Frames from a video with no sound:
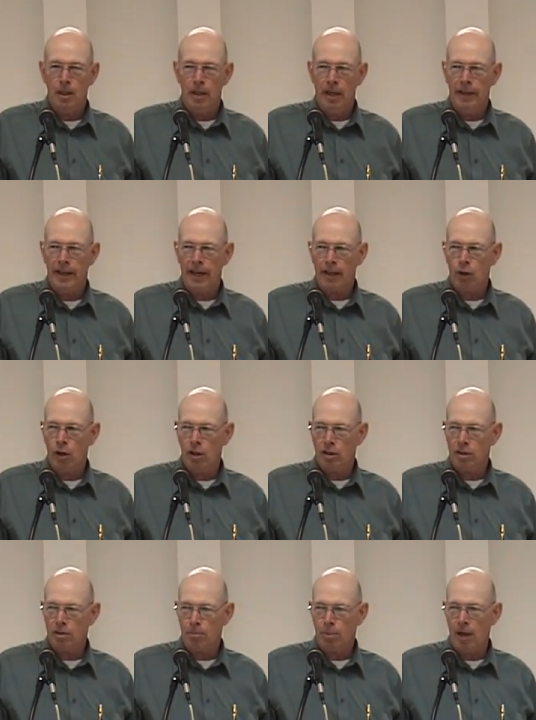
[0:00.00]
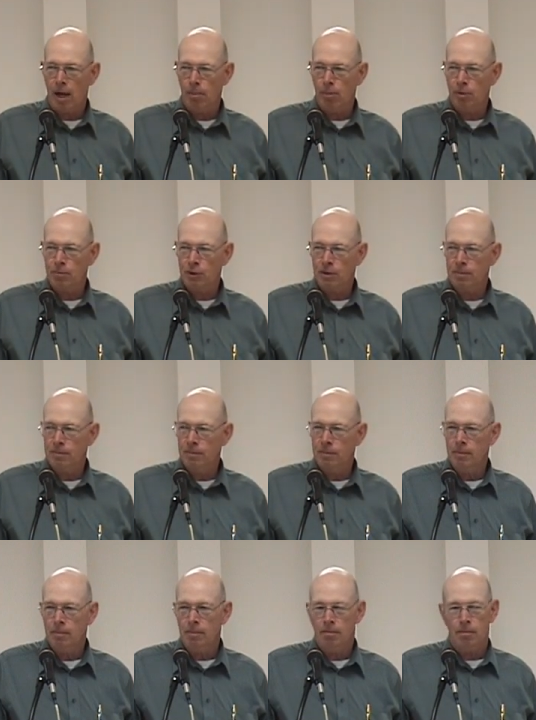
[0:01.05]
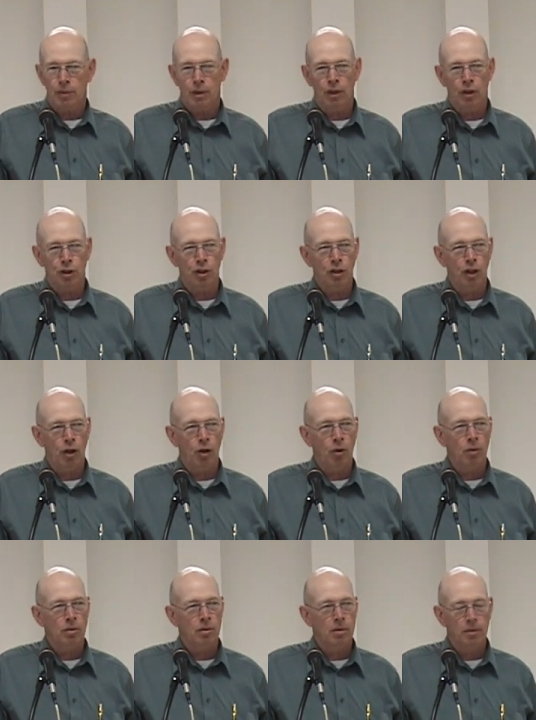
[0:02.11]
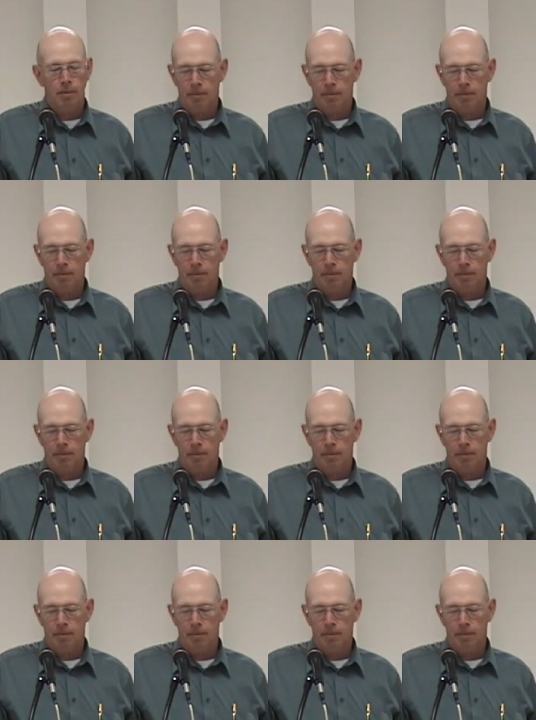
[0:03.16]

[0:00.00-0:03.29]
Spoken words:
and that caused some problems because, you know,